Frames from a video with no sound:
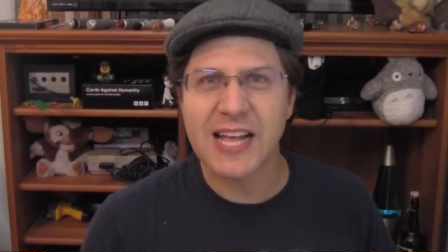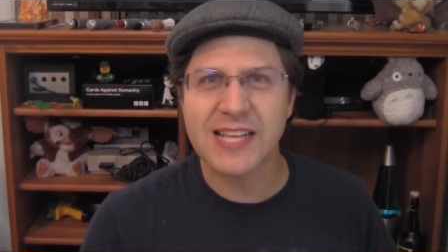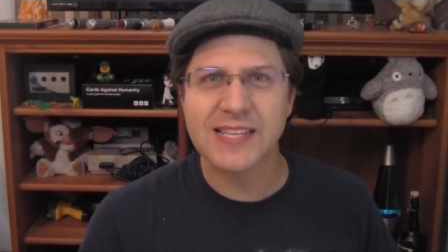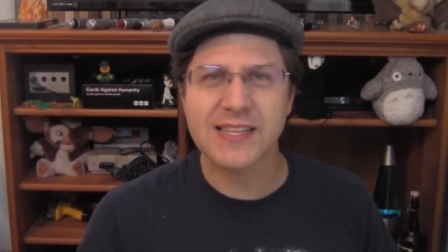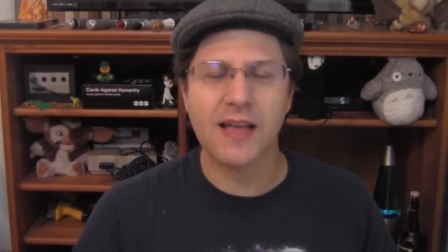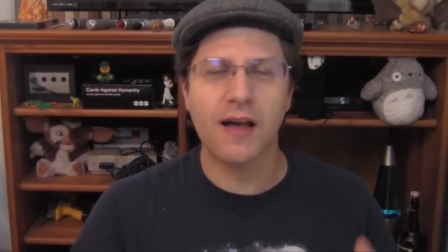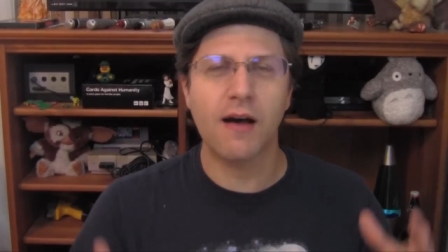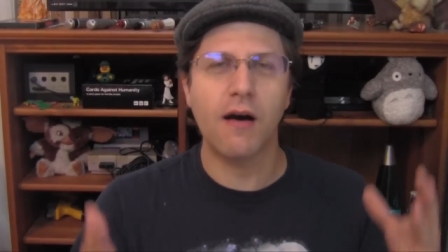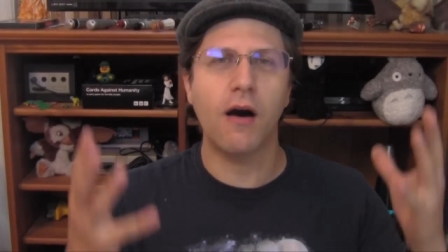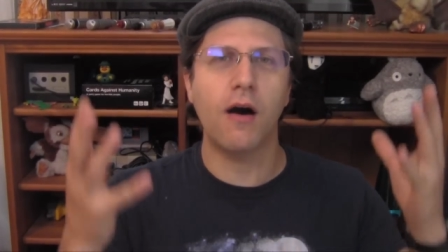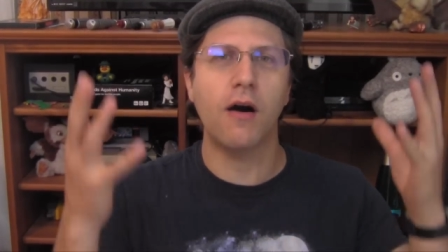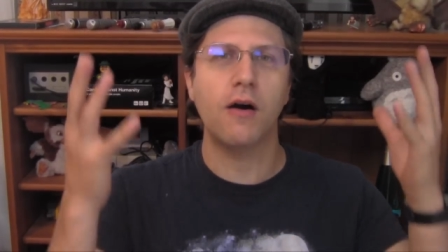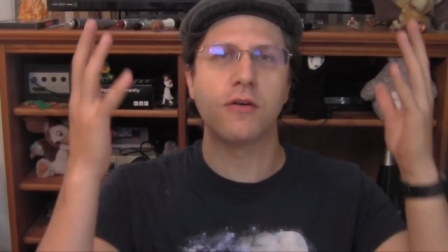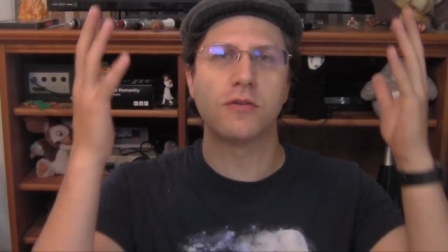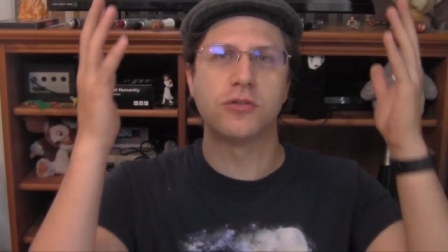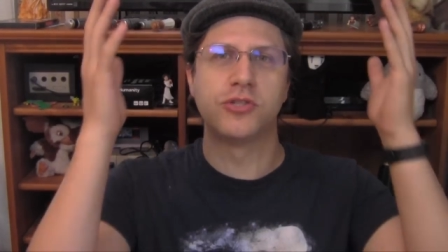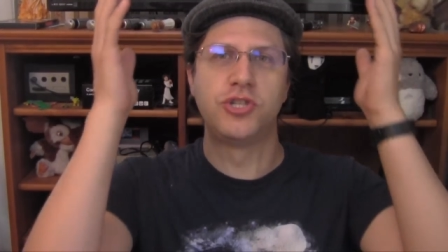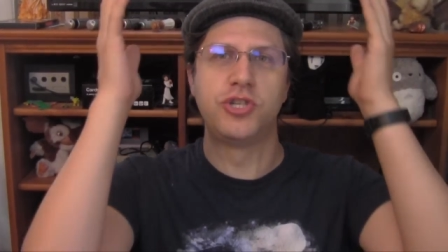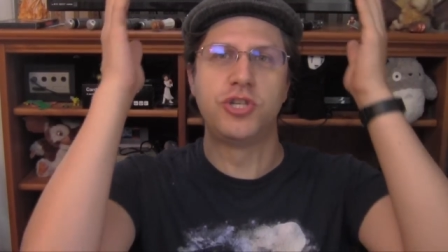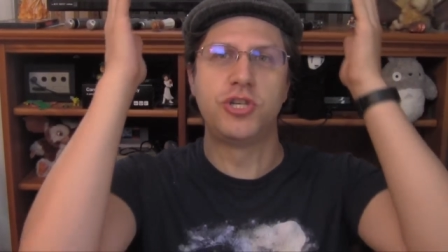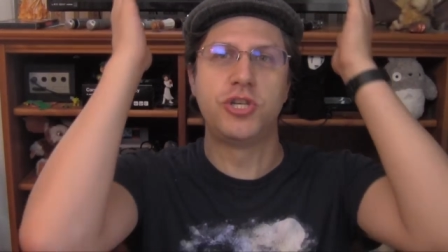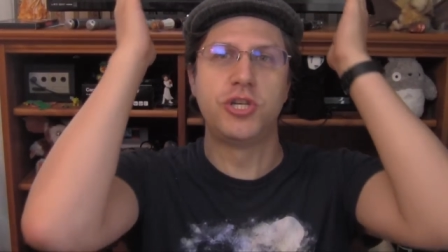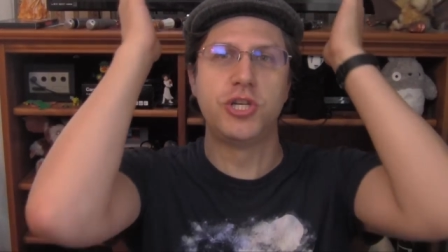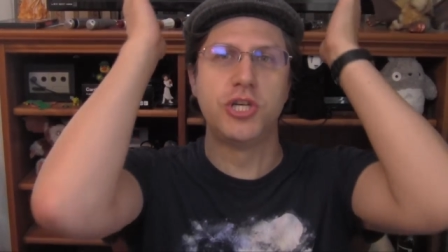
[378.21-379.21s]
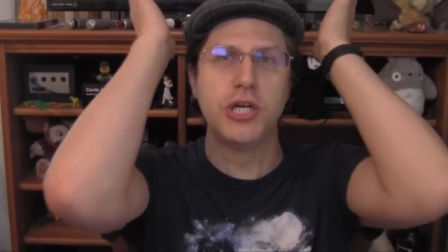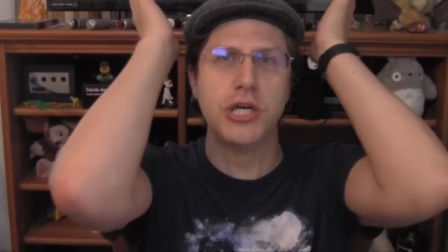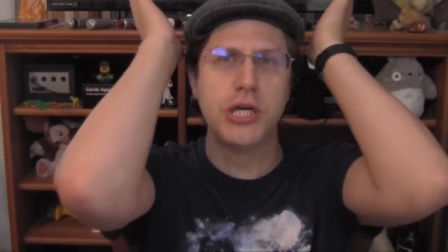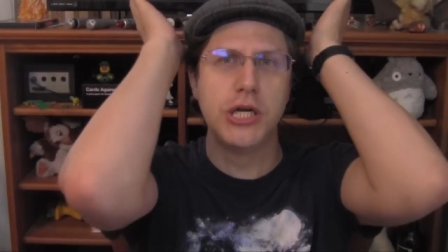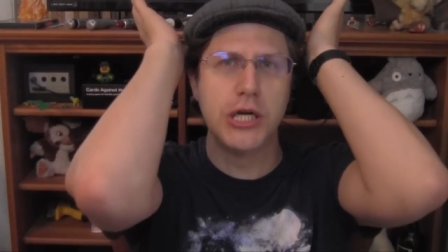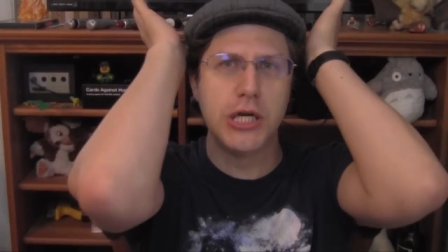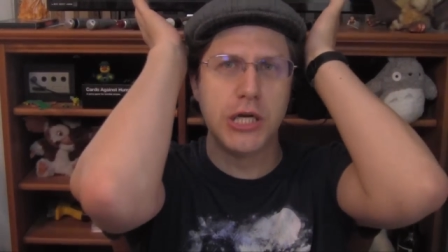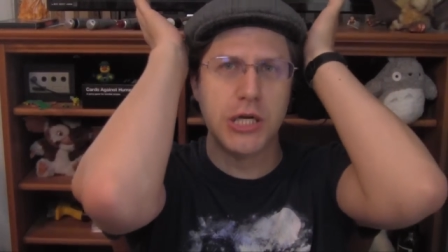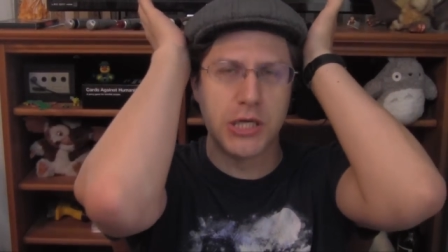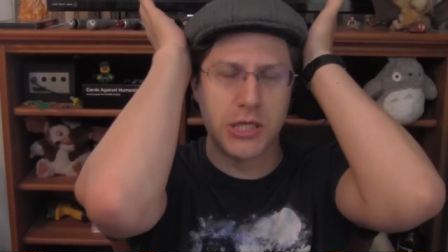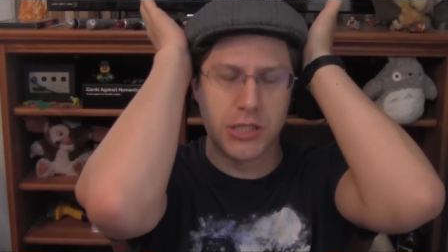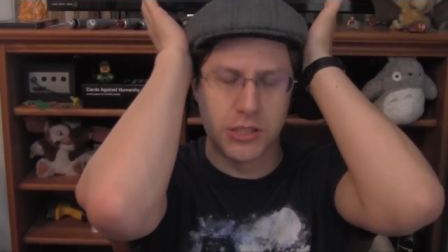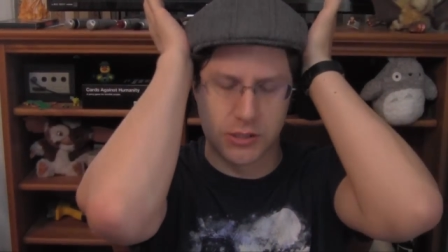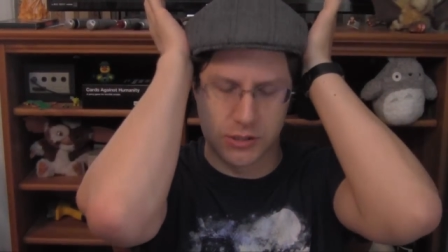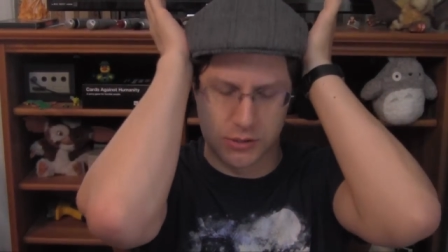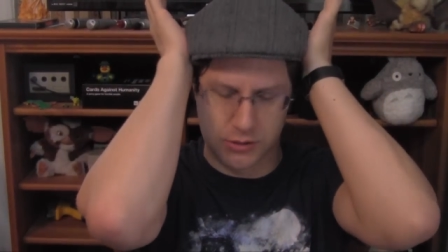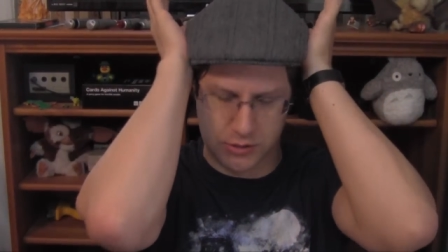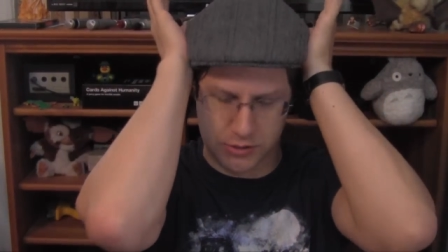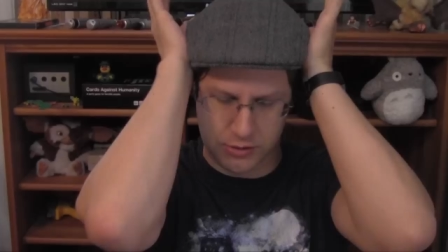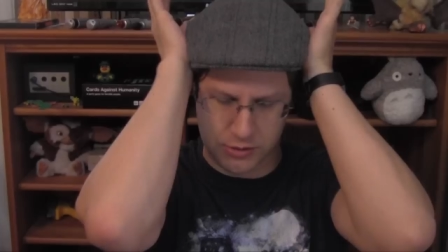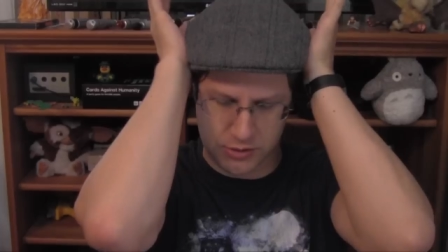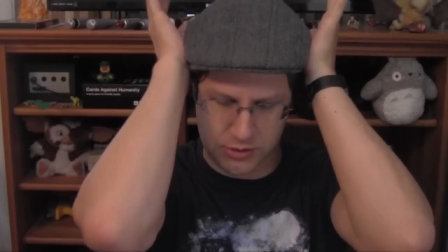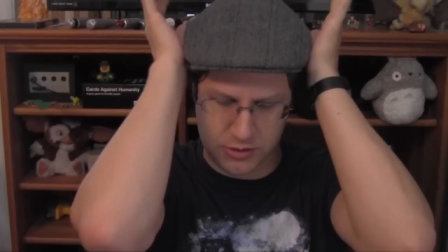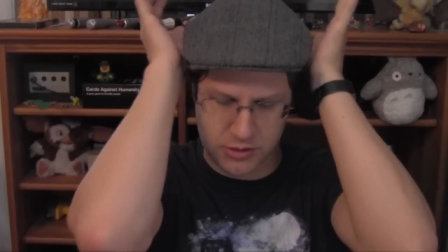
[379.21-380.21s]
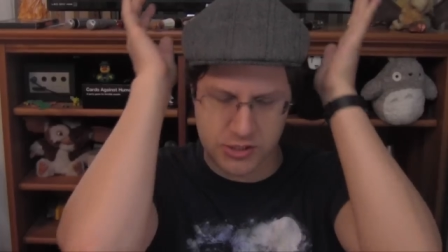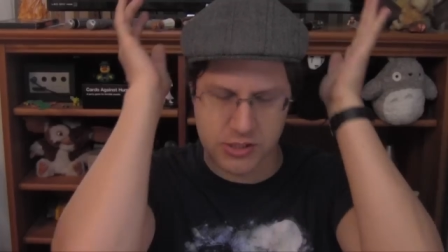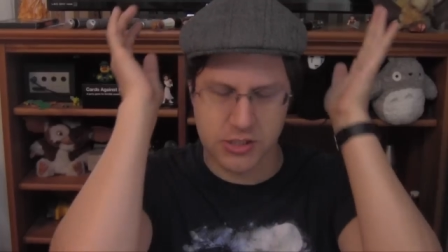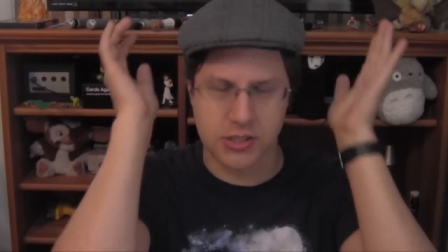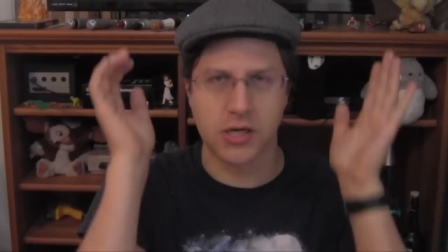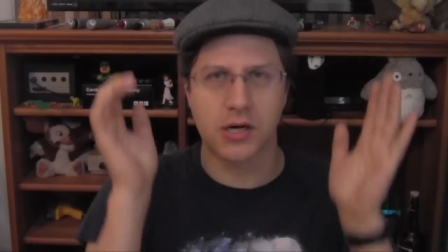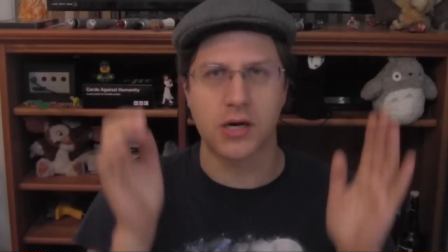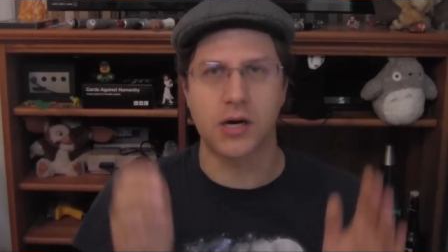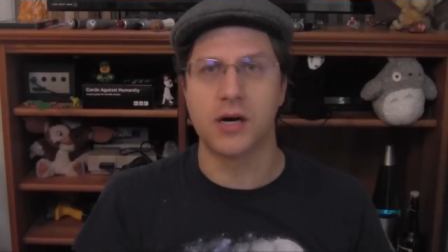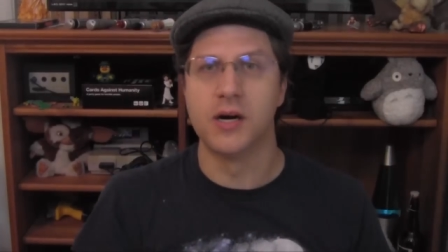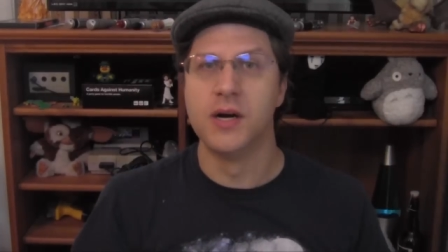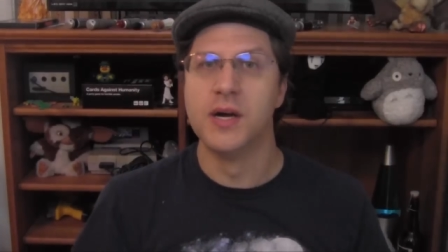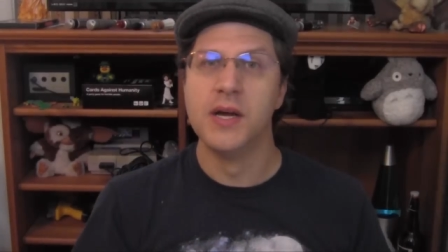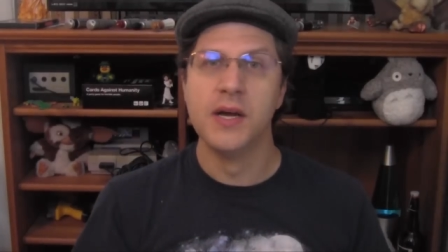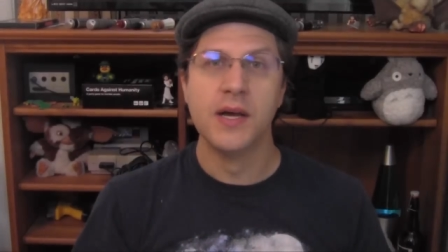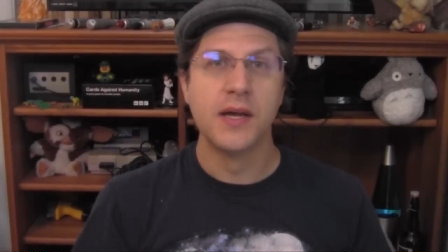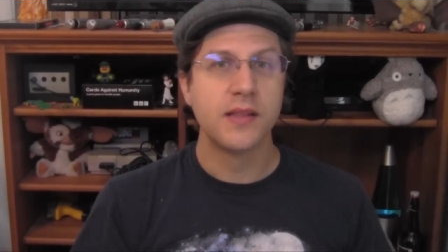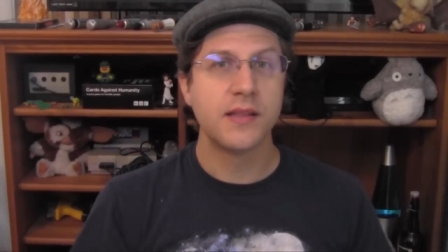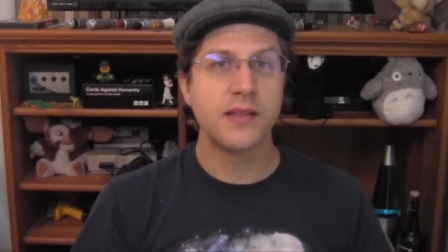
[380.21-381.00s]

oh, gee, yeah.